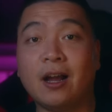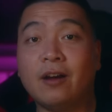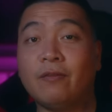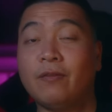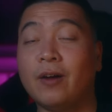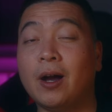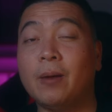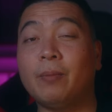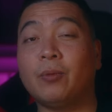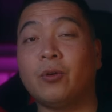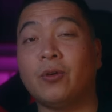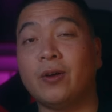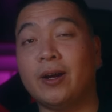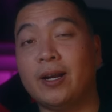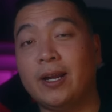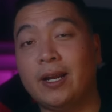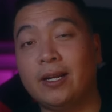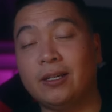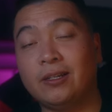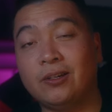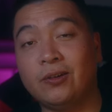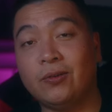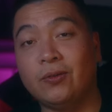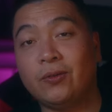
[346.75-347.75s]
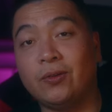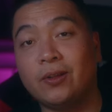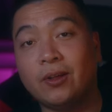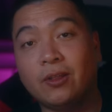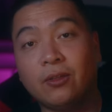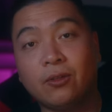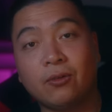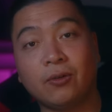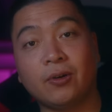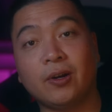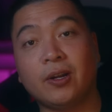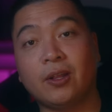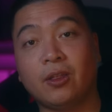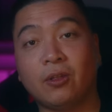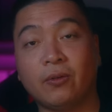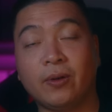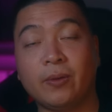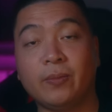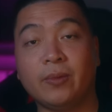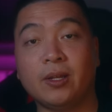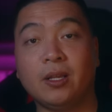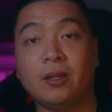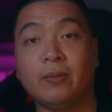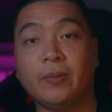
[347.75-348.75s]
of upgrading to the
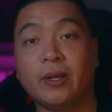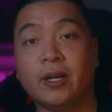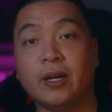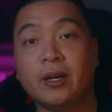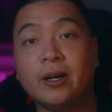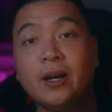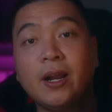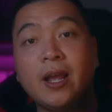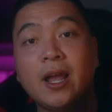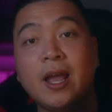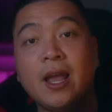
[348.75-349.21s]
33 millimeter